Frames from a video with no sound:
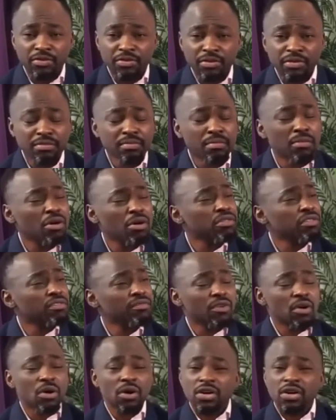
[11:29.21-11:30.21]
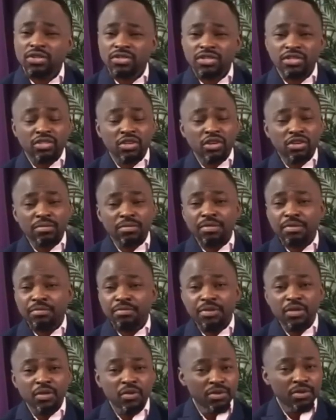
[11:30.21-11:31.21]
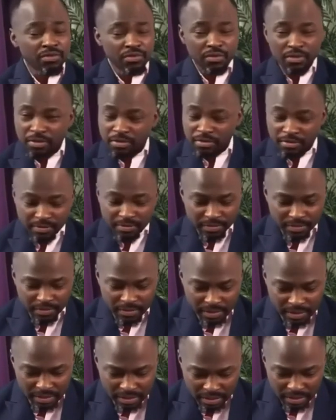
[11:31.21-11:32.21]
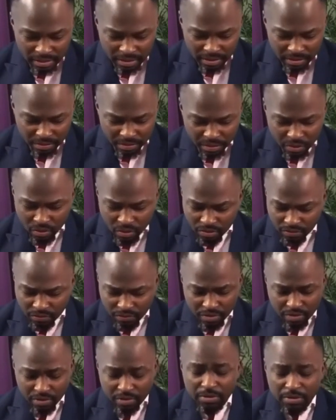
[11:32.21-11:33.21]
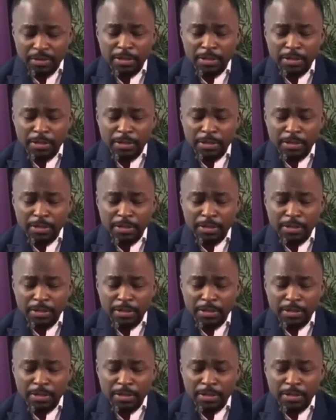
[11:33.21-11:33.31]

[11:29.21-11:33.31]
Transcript: The month of August is going to be beautiful. Beautiful.